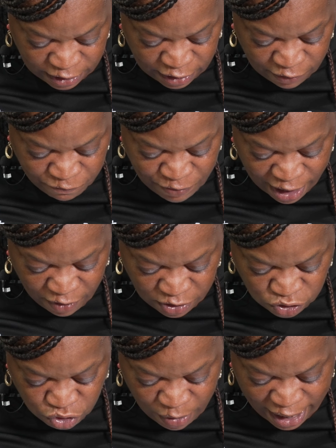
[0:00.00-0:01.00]
in the
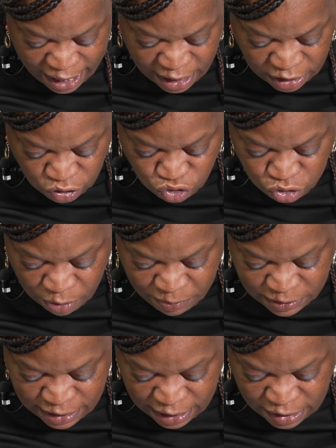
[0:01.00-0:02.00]
fiery trial and
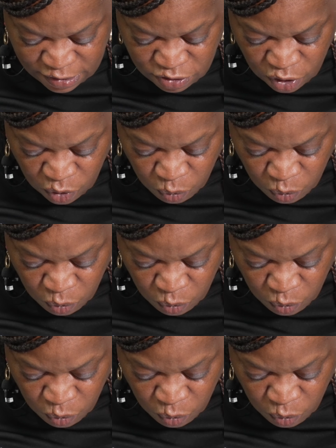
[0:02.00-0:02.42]
trouble days